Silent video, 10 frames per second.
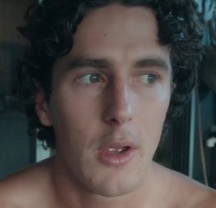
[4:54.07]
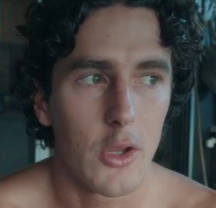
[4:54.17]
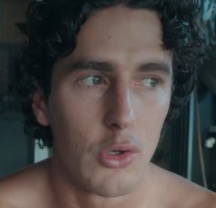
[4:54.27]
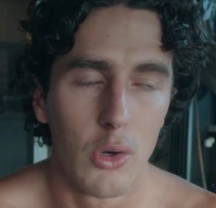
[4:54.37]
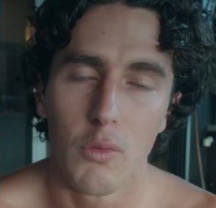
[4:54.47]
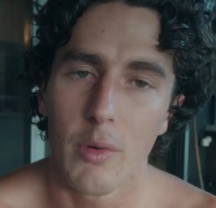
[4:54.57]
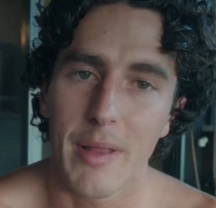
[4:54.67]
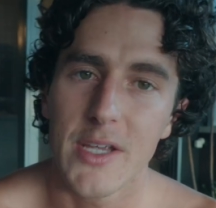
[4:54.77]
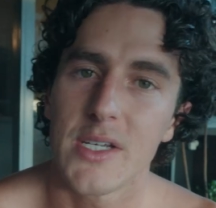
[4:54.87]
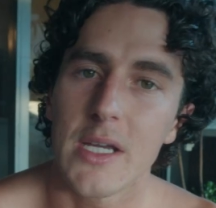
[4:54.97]
You're
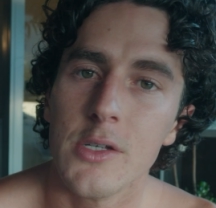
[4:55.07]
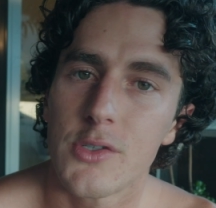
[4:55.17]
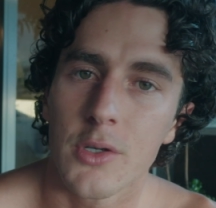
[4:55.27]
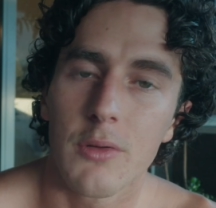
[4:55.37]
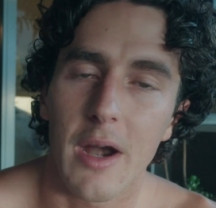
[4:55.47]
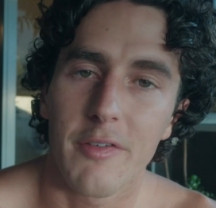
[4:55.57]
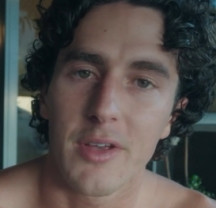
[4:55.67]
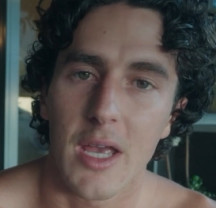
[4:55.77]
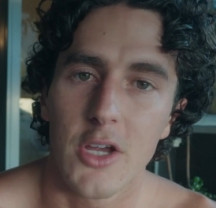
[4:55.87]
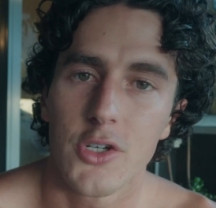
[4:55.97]
replacing instant
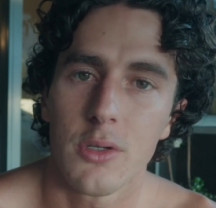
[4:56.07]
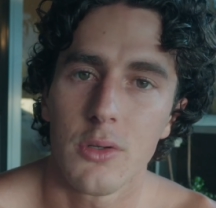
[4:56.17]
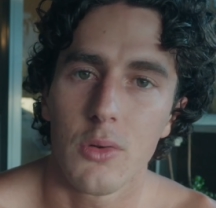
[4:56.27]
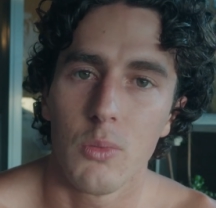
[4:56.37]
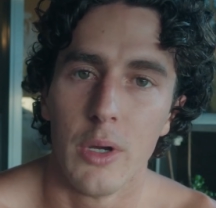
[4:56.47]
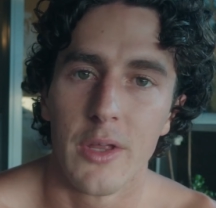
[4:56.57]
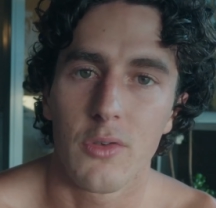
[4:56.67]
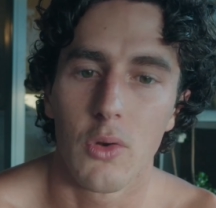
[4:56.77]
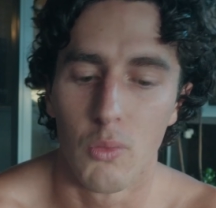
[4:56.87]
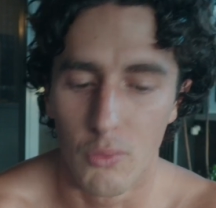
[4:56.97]
gratification with
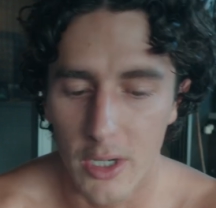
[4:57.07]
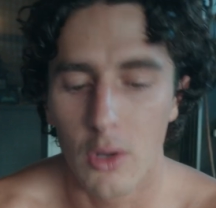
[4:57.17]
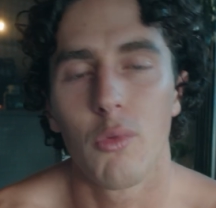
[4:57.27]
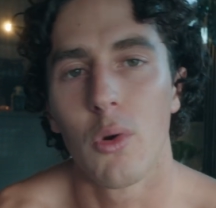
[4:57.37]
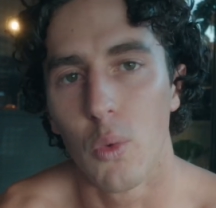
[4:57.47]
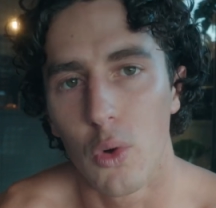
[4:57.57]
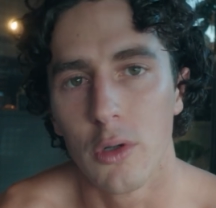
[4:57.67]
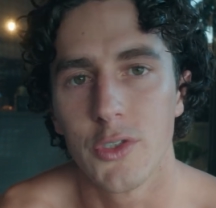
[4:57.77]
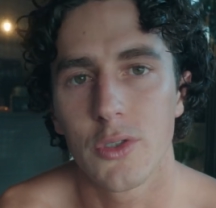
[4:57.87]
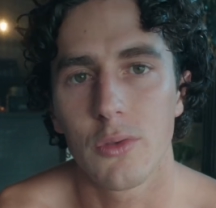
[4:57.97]
real
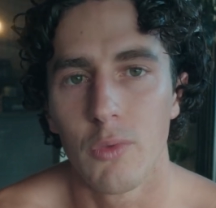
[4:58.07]
rewards,